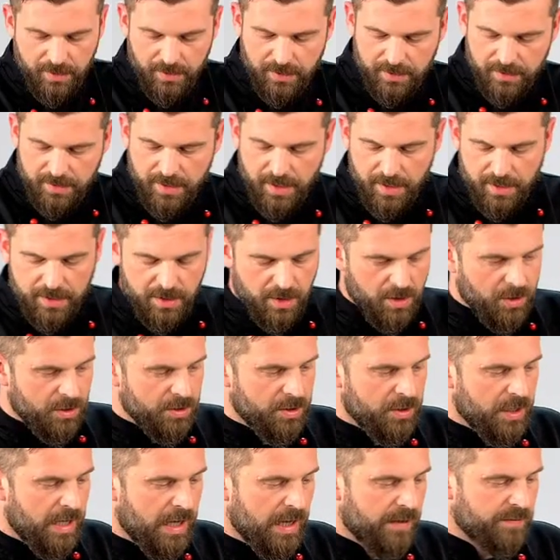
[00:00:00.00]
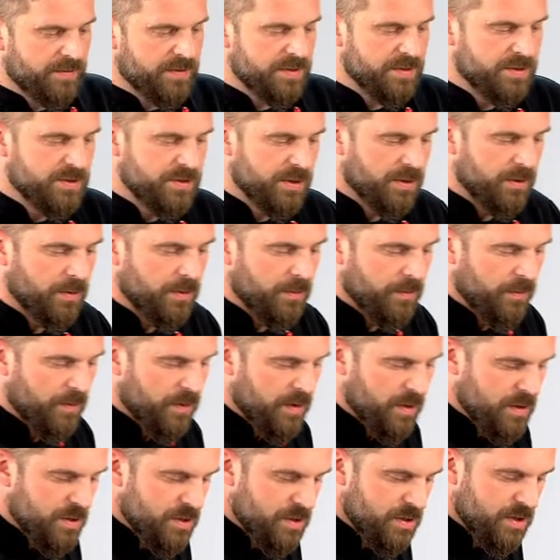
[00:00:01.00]
Then all you have to do
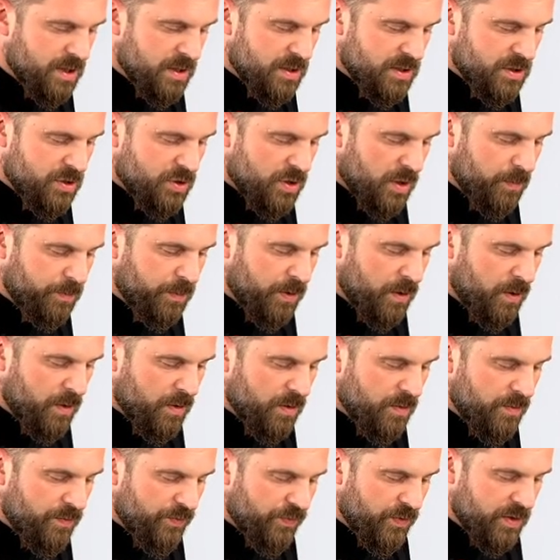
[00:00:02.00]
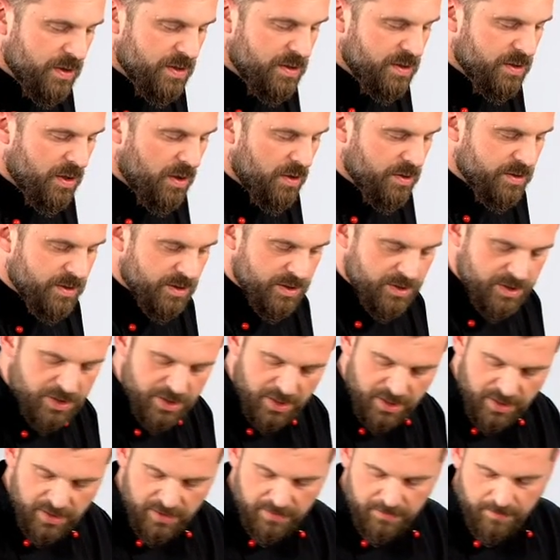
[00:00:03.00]
is just drop your sausage
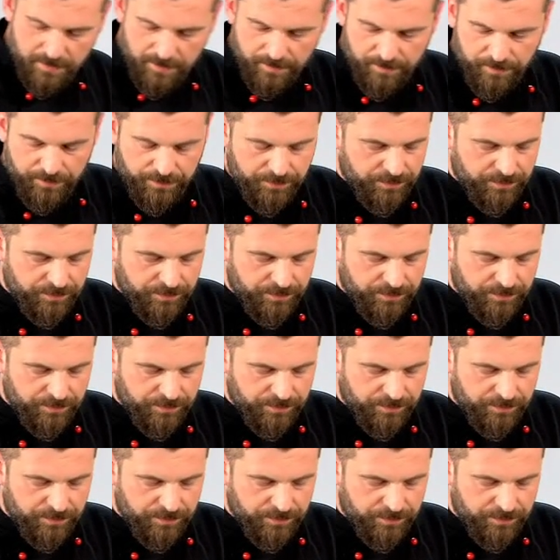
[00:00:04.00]
in,